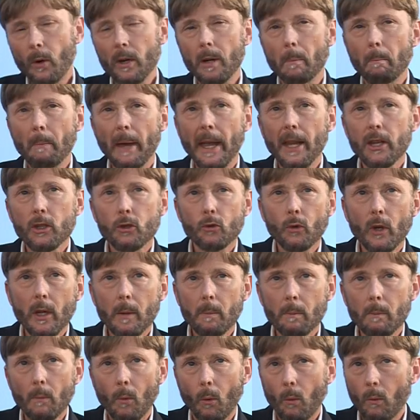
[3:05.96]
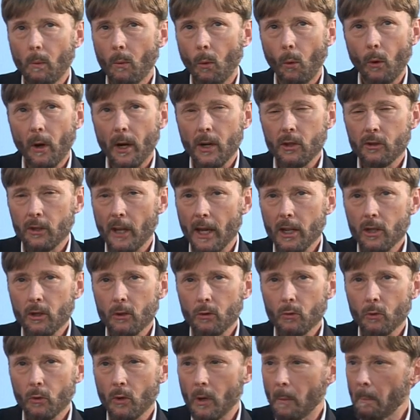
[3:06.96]
into mainstream
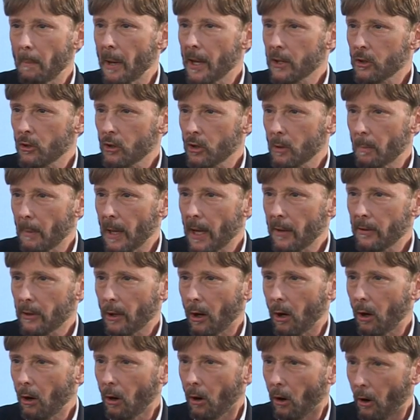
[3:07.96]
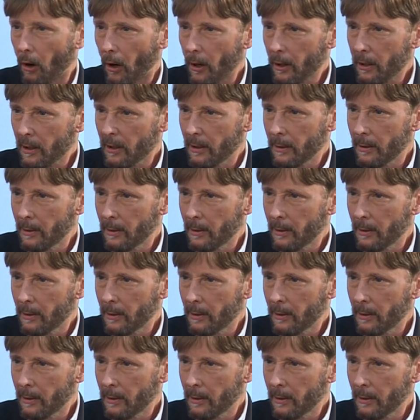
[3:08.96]
organizations with a message about the heart.